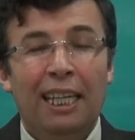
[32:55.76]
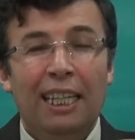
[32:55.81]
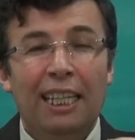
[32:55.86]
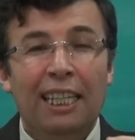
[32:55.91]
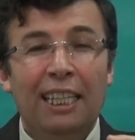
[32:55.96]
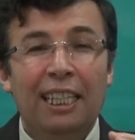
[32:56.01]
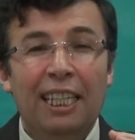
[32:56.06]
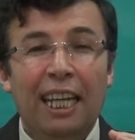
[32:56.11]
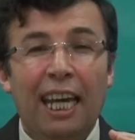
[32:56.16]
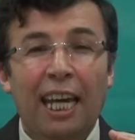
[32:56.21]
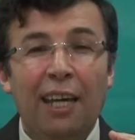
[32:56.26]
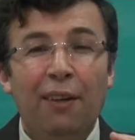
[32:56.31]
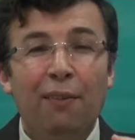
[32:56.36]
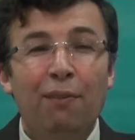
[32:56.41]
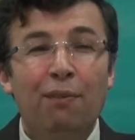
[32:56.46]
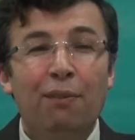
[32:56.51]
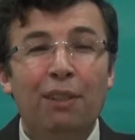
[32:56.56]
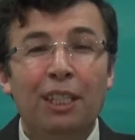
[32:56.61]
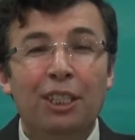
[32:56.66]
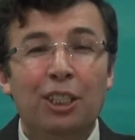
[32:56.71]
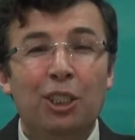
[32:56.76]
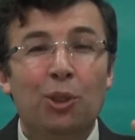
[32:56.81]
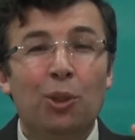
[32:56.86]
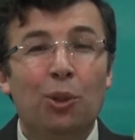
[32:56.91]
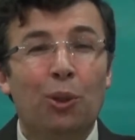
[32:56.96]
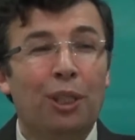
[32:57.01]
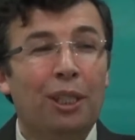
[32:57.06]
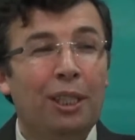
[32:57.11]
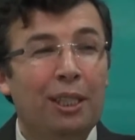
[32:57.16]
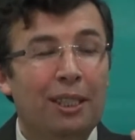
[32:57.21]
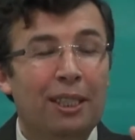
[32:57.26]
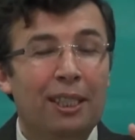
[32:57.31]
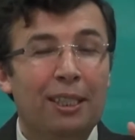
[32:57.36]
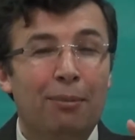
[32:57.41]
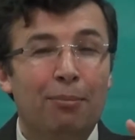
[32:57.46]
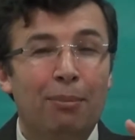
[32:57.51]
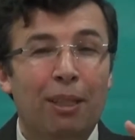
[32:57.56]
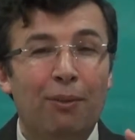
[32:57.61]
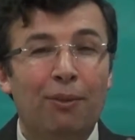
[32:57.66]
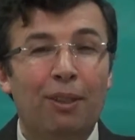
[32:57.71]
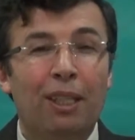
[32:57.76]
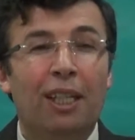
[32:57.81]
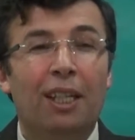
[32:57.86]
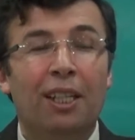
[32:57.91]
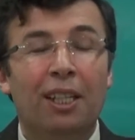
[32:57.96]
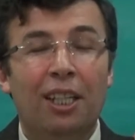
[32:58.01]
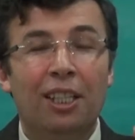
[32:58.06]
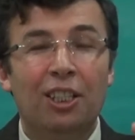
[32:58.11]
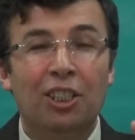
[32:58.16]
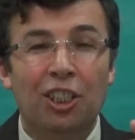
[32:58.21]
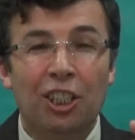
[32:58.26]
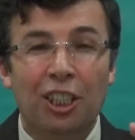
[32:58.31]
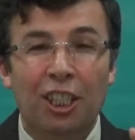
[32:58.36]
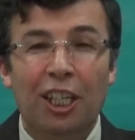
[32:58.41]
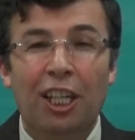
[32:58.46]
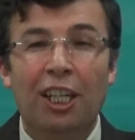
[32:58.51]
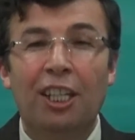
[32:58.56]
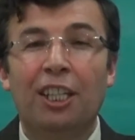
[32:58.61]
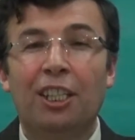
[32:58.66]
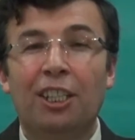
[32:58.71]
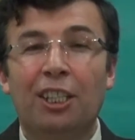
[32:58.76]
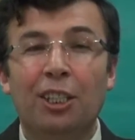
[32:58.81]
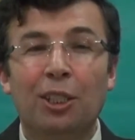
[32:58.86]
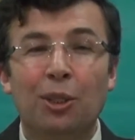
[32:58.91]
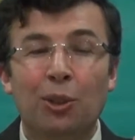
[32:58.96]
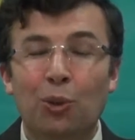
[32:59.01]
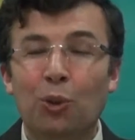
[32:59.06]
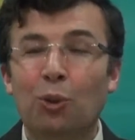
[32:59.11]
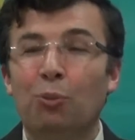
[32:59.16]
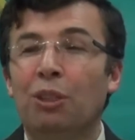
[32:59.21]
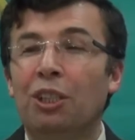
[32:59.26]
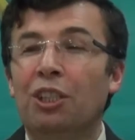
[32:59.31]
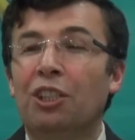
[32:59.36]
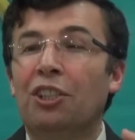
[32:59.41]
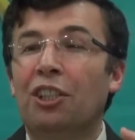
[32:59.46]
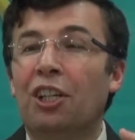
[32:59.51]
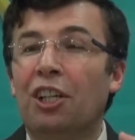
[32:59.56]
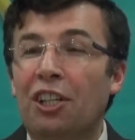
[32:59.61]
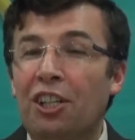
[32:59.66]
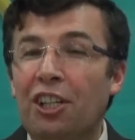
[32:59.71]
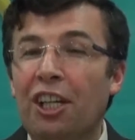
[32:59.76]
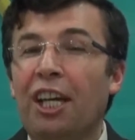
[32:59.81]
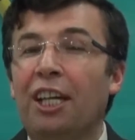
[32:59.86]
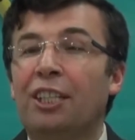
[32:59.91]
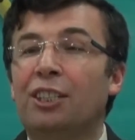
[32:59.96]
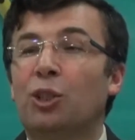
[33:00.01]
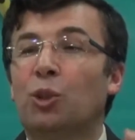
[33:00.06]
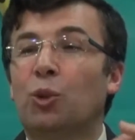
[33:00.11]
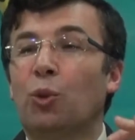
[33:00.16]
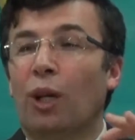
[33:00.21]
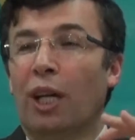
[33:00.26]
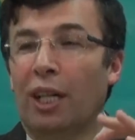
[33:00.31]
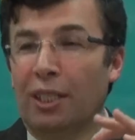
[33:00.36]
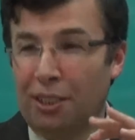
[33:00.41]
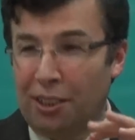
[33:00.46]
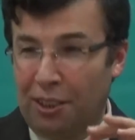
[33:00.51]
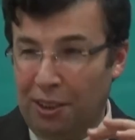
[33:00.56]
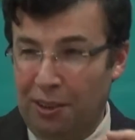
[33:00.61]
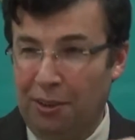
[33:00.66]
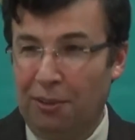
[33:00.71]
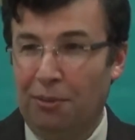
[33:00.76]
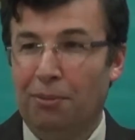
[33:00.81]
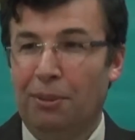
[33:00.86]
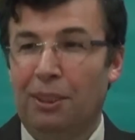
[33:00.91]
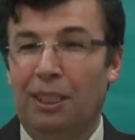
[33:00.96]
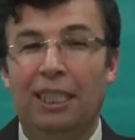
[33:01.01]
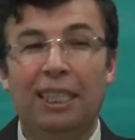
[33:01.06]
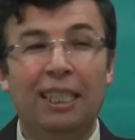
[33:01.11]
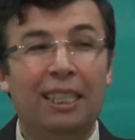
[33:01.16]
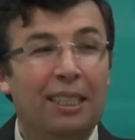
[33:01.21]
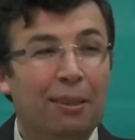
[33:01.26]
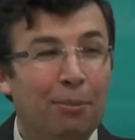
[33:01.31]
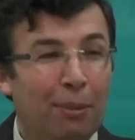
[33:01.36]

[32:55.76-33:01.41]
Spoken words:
In every story that Mevlana Jalaluddin Rumi narrates to us in